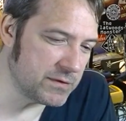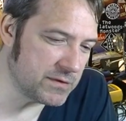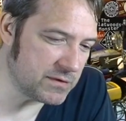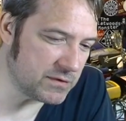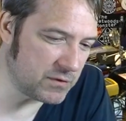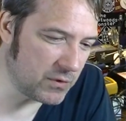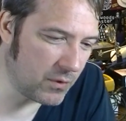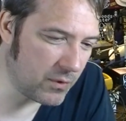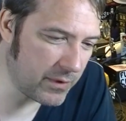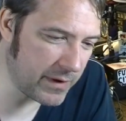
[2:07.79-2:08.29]

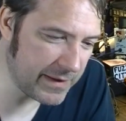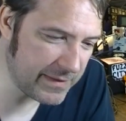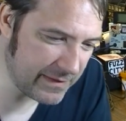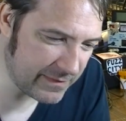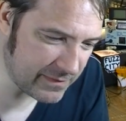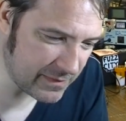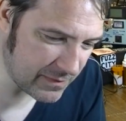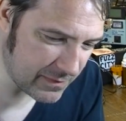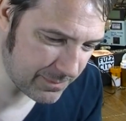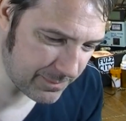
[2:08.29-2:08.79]
story.
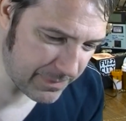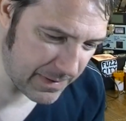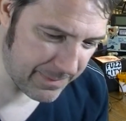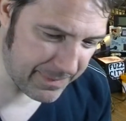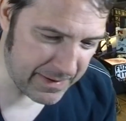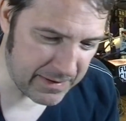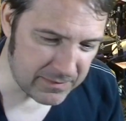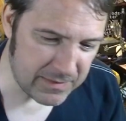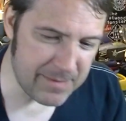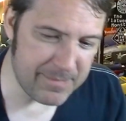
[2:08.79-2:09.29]
This has
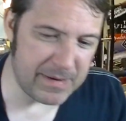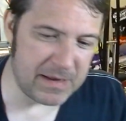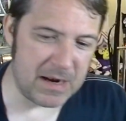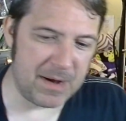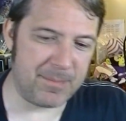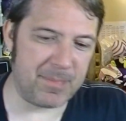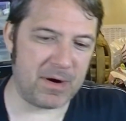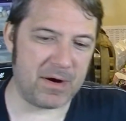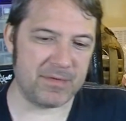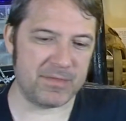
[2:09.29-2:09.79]
apparently been
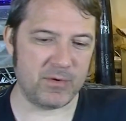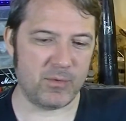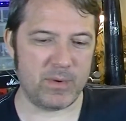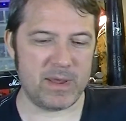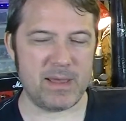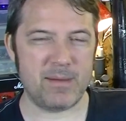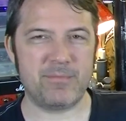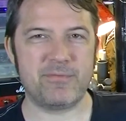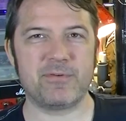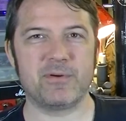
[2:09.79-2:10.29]
up on the
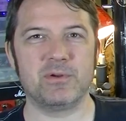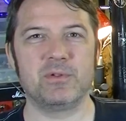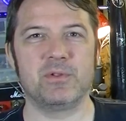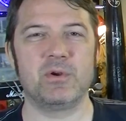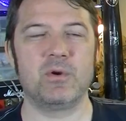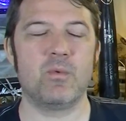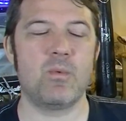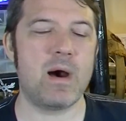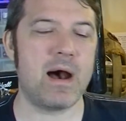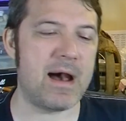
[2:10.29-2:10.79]
web for a
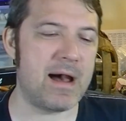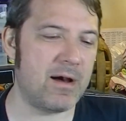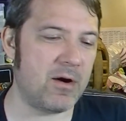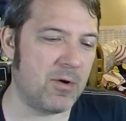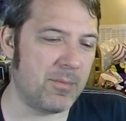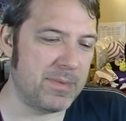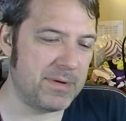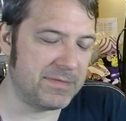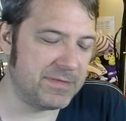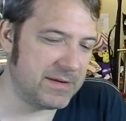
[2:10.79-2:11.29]
little
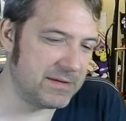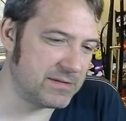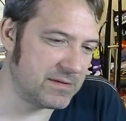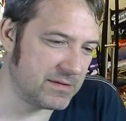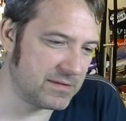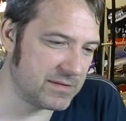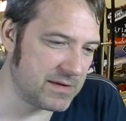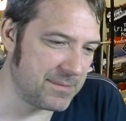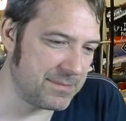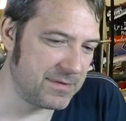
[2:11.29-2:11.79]
while, but this
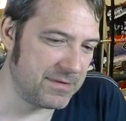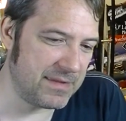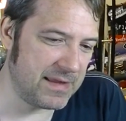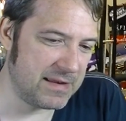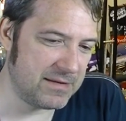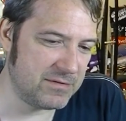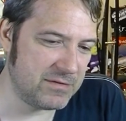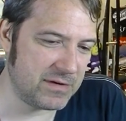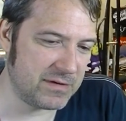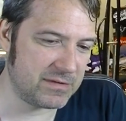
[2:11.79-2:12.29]
is something
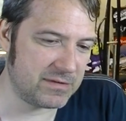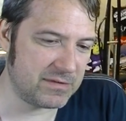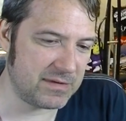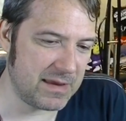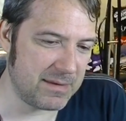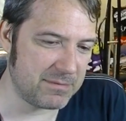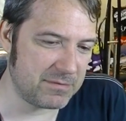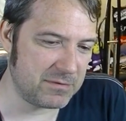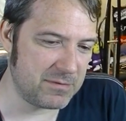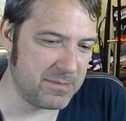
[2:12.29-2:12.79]
that just
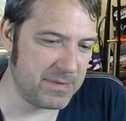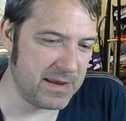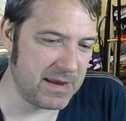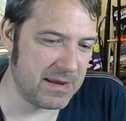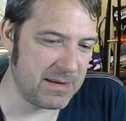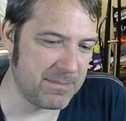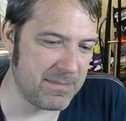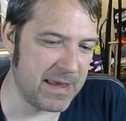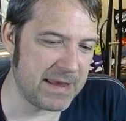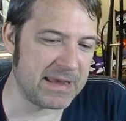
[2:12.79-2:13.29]
seems to
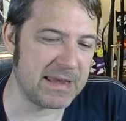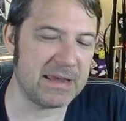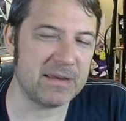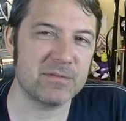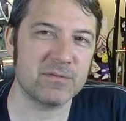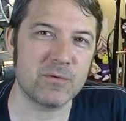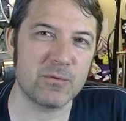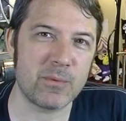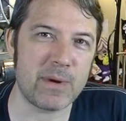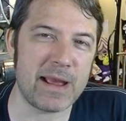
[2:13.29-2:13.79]
be
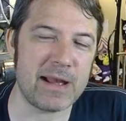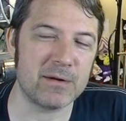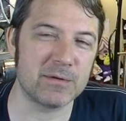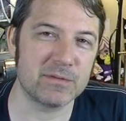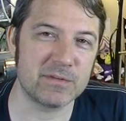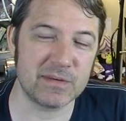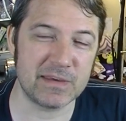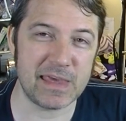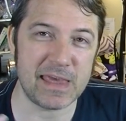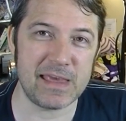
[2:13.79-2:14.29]
making the
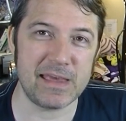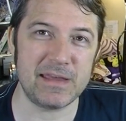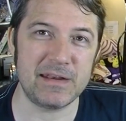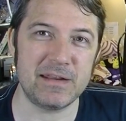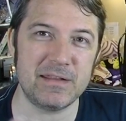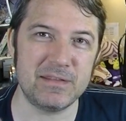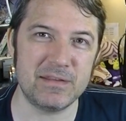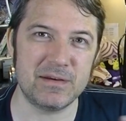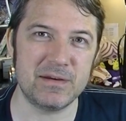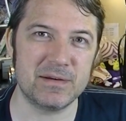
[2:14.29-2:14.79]
rounds again
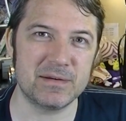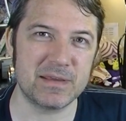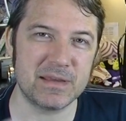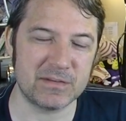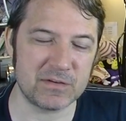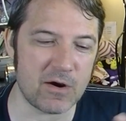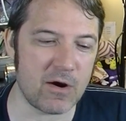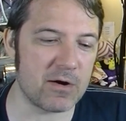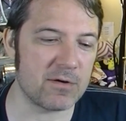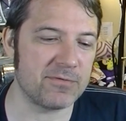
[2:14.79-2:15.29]
in the
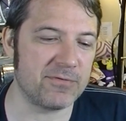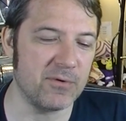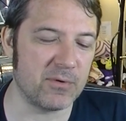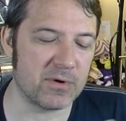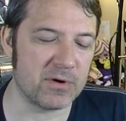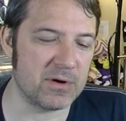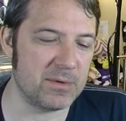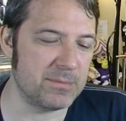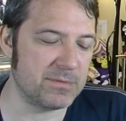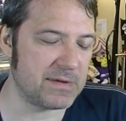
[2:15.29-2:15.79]
guitar
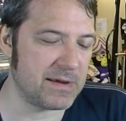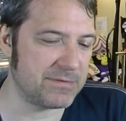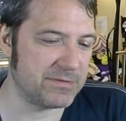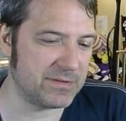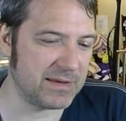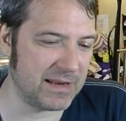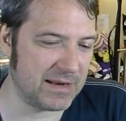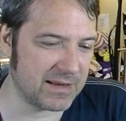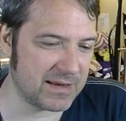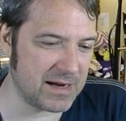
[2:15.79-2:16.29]
forums. I've
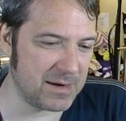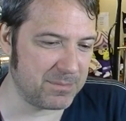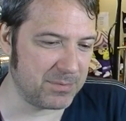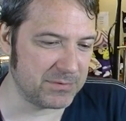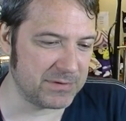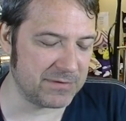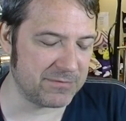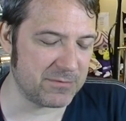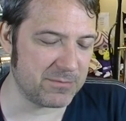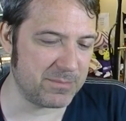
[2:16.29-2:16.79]
seen a couple
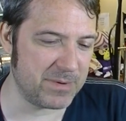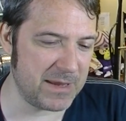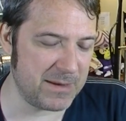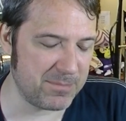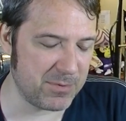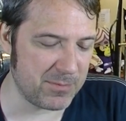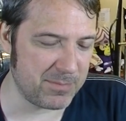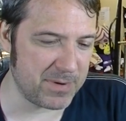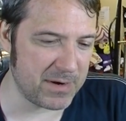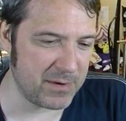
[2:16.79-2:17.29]
different
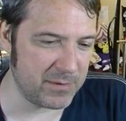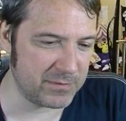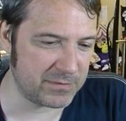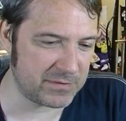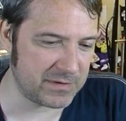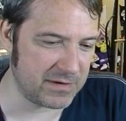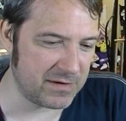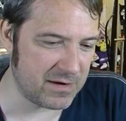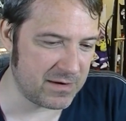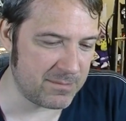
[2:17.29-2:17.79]
people
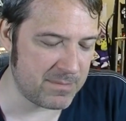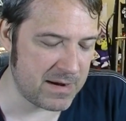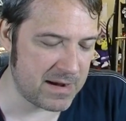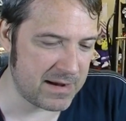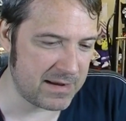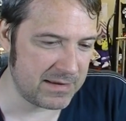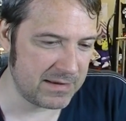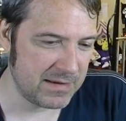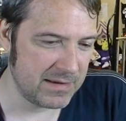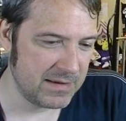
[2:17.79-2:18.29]
post it on my